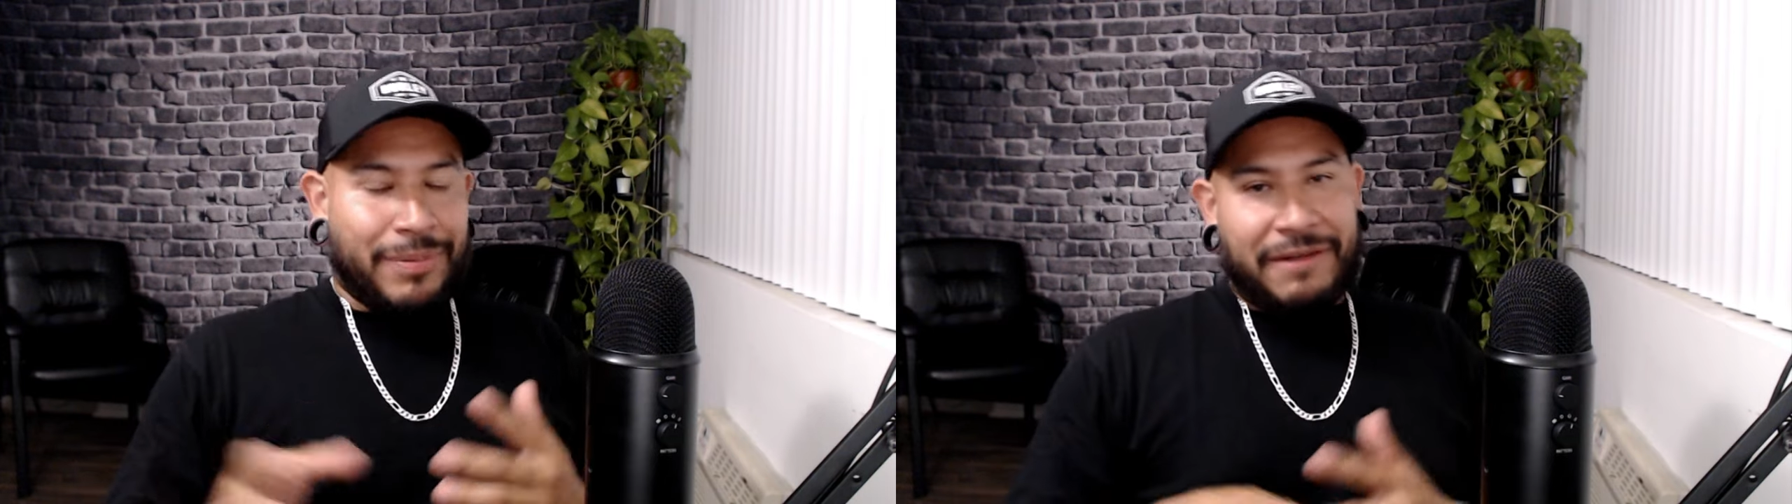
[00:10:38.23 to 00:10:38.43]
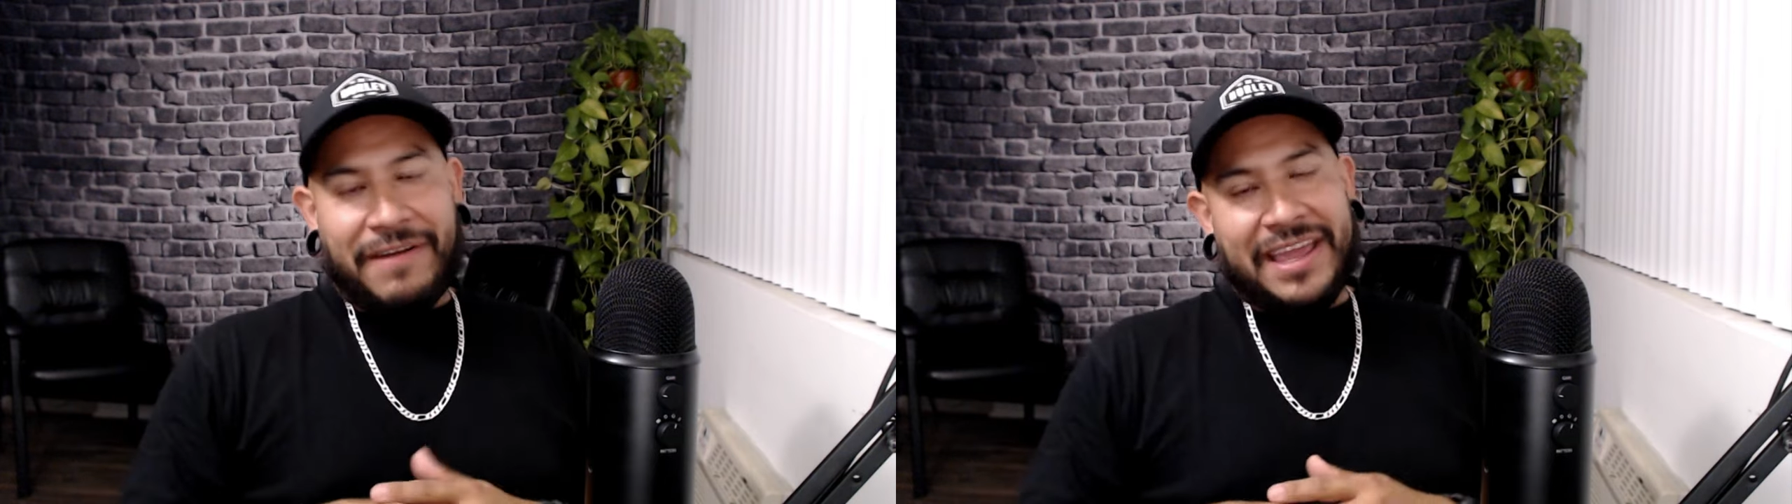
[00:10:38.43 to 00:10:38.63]

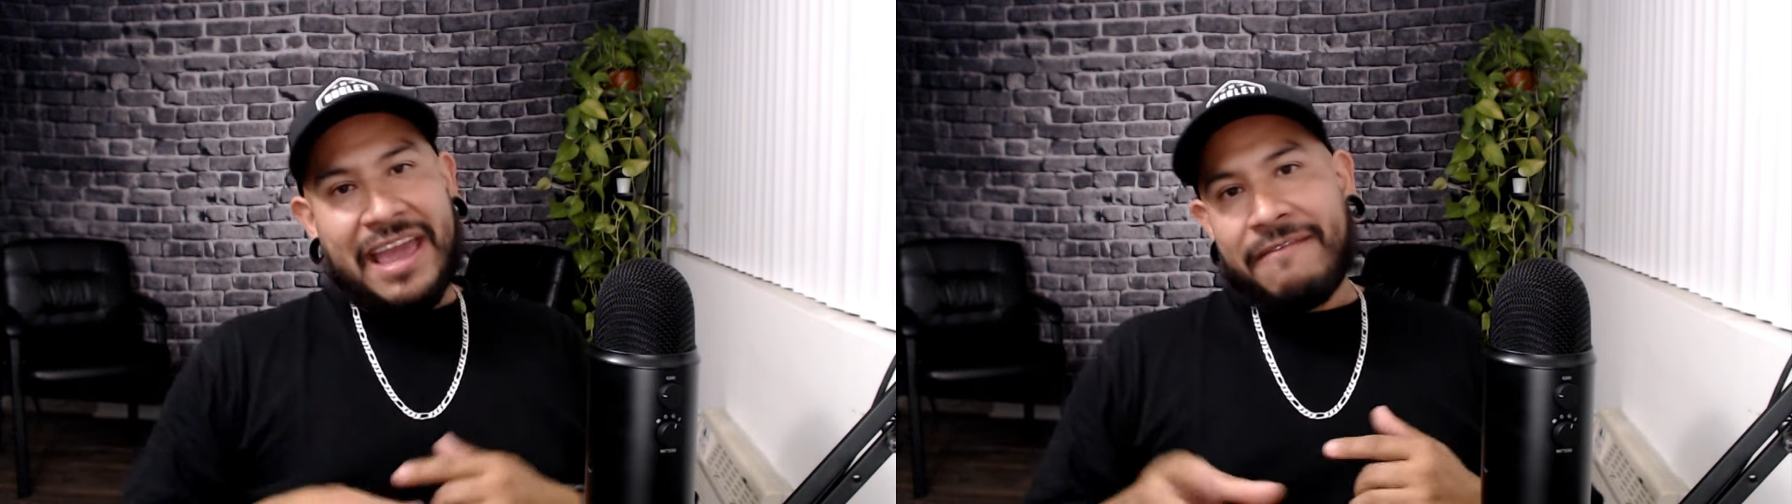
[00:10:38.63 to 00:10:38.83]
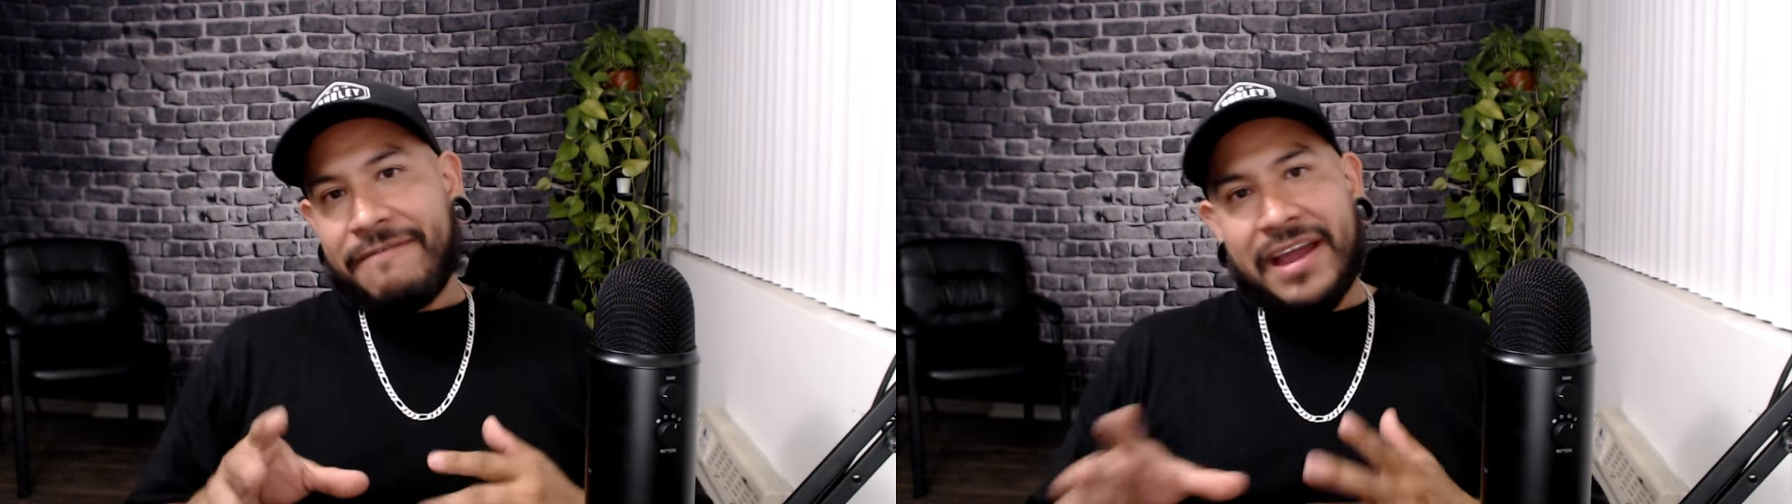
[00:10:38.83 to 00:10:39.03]
But if I
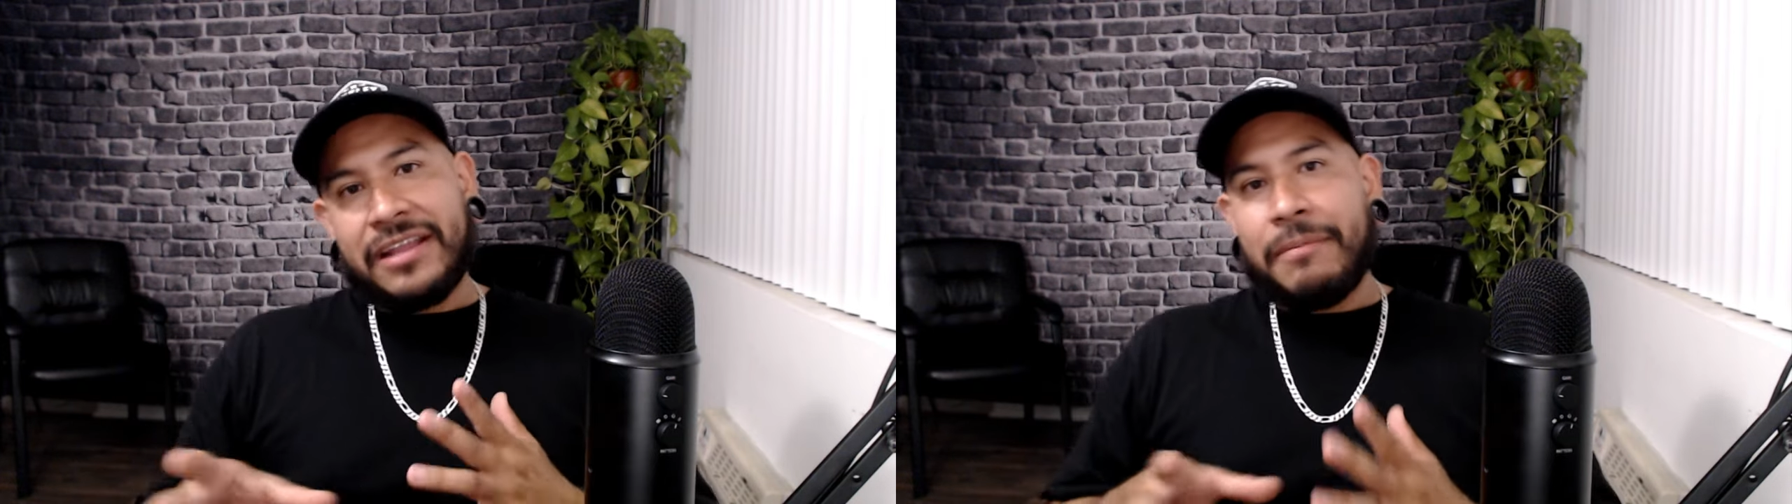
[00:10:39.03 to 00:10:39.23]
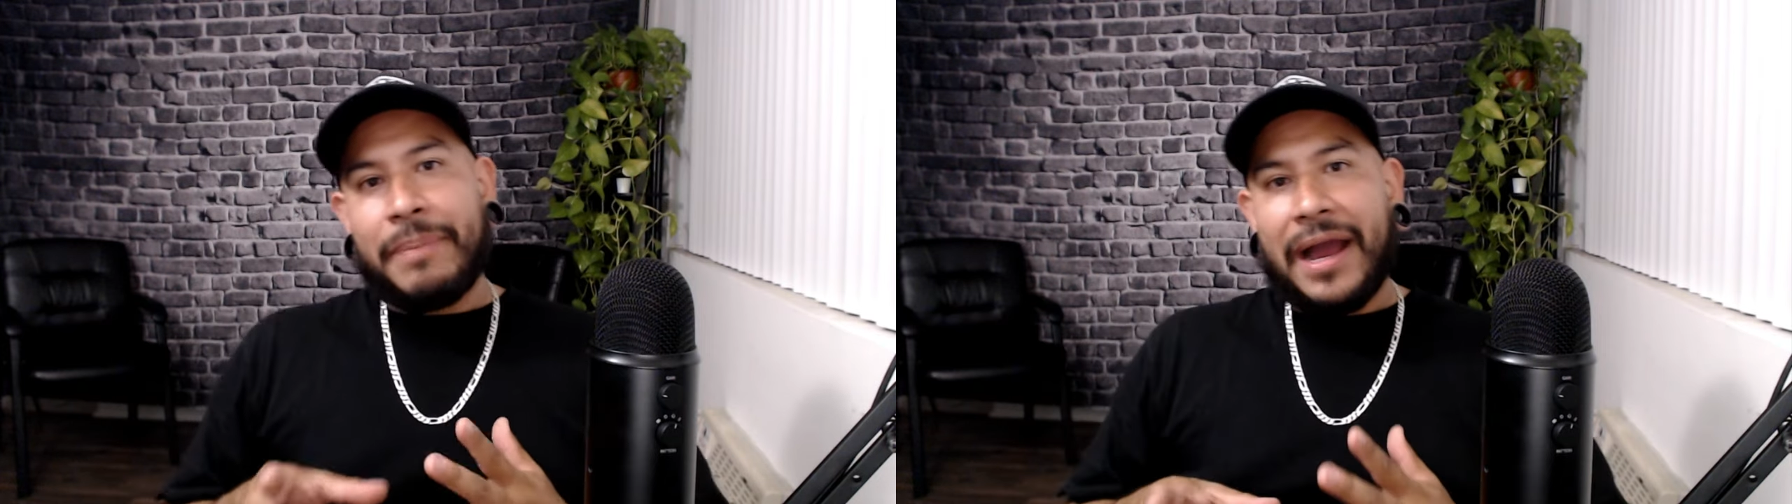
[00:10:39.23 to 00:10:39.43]
can't find
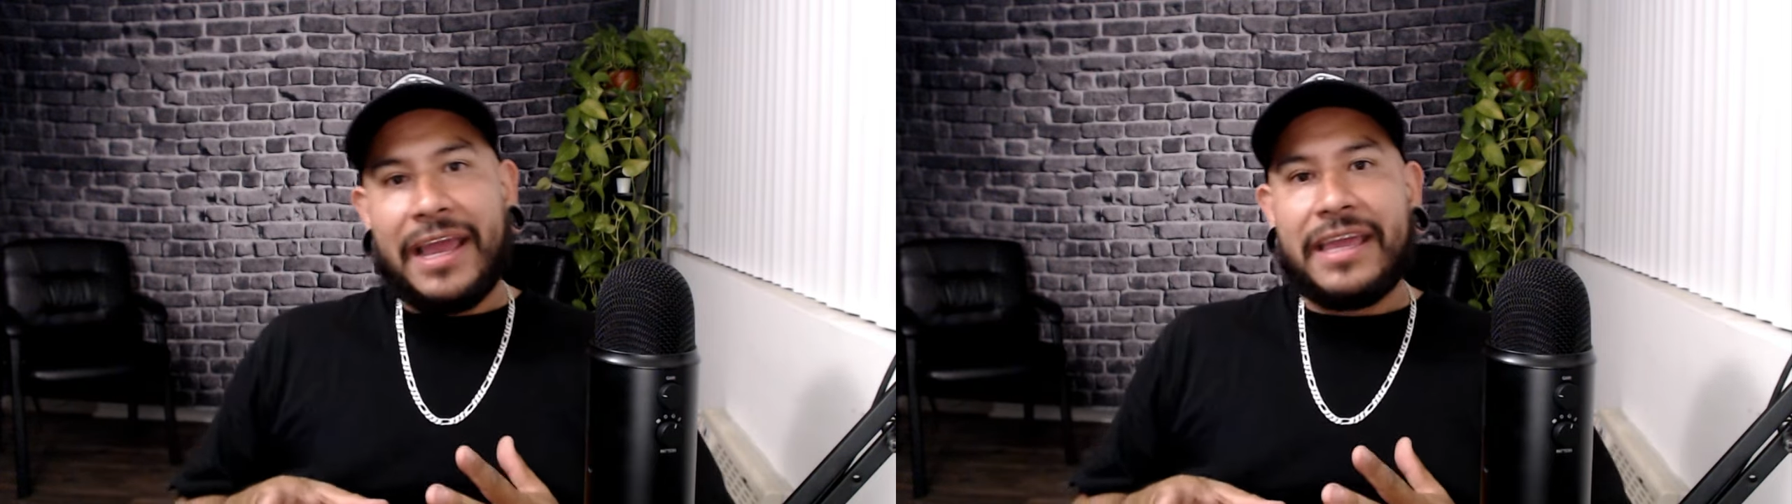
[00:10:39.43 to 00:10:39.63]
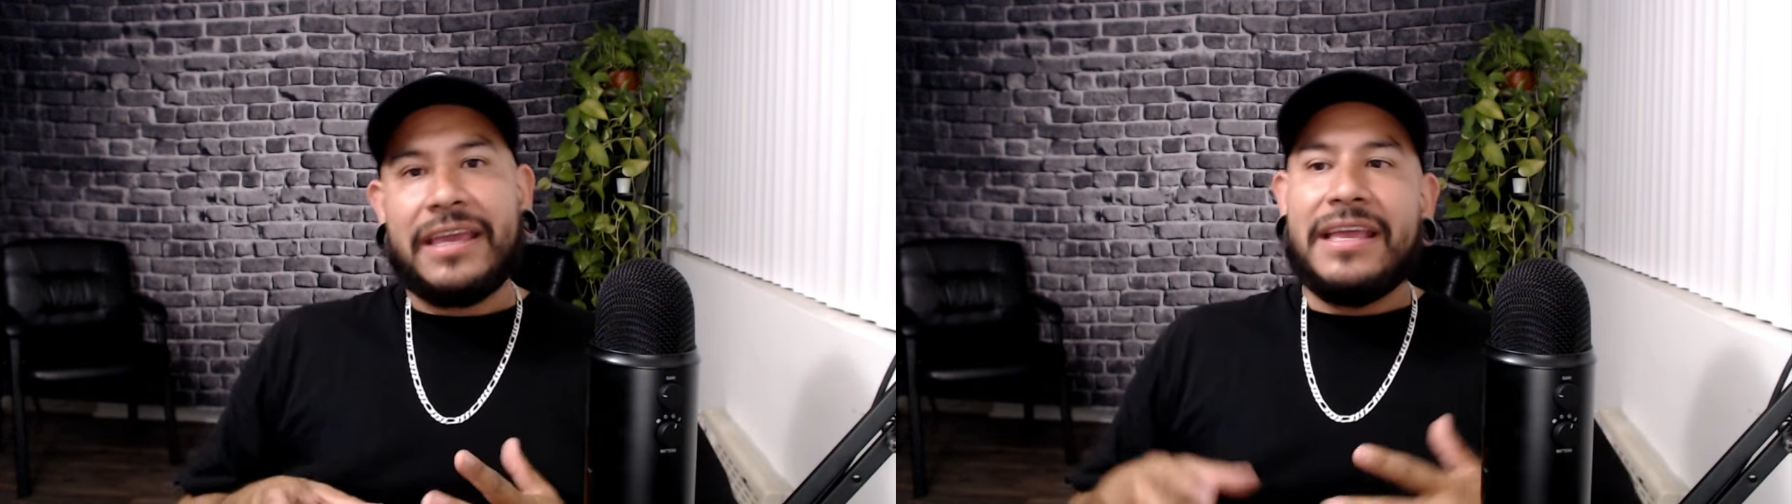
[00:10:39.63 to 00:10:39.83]
a
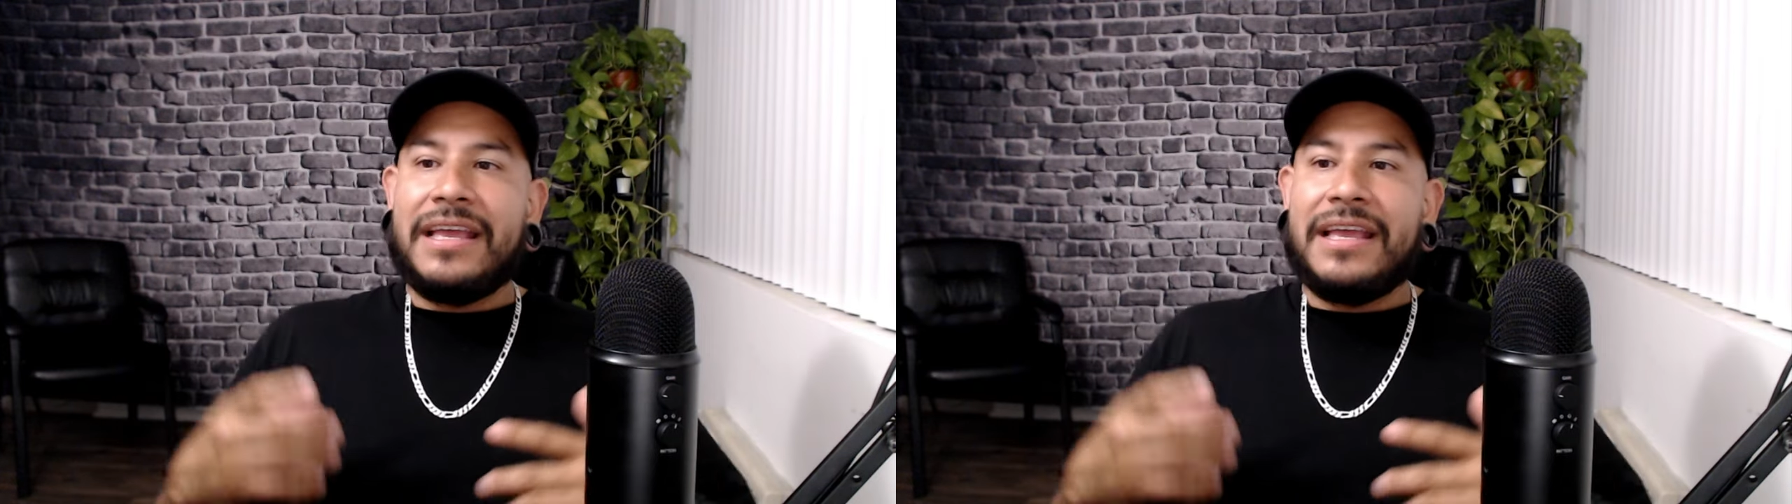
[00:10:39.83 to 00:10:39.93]
bike,